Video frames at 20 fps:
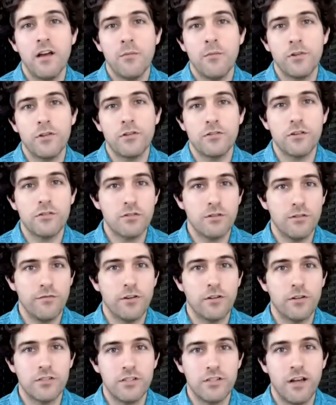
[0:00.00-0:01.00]
But there's also the
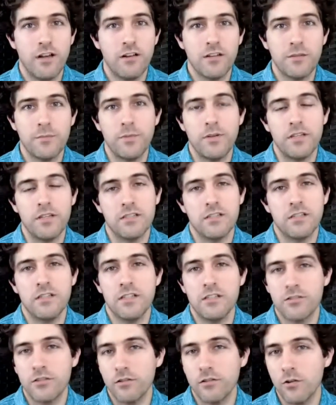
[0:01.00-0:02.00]
functionality piece. It
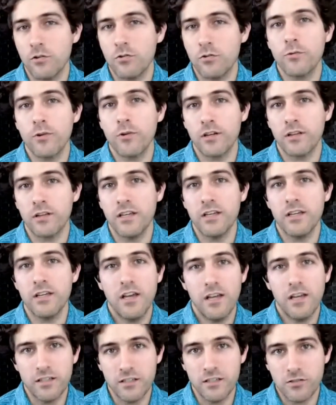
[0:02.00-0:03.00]
needs to load quickly,
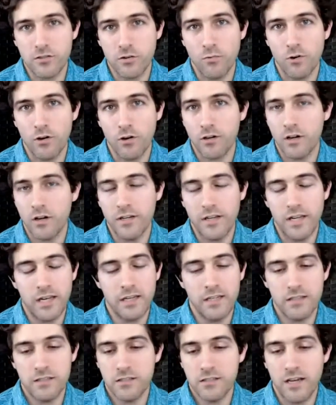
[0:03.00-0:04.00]
needs to work on
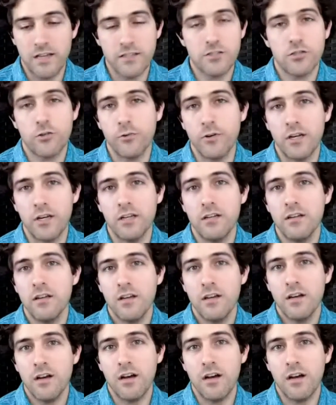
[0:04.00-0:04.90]
any size screen,